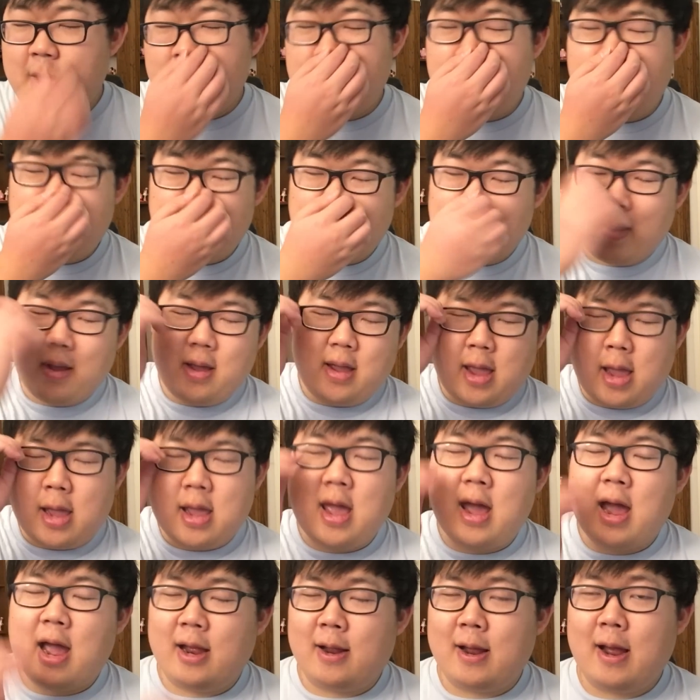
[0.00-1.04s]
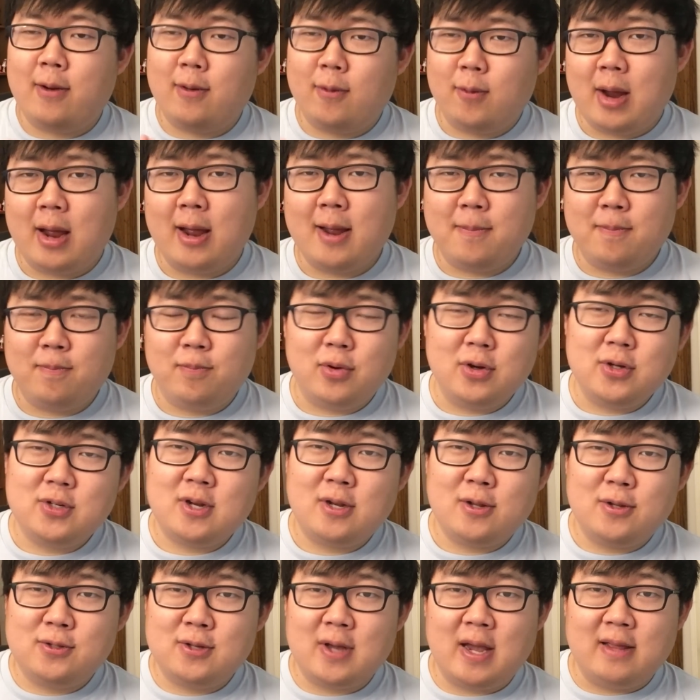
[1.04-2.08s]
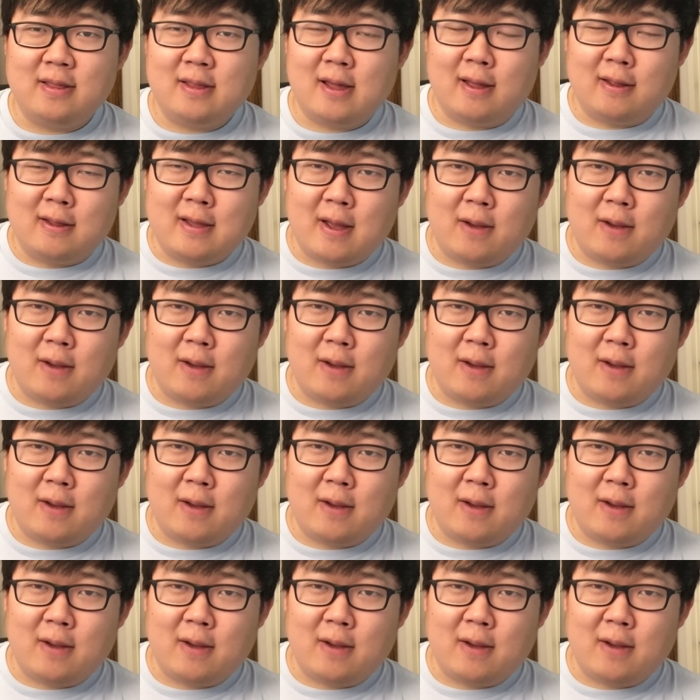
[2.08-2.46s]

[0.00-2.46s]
Hey, yeah, I appreciate you saying that.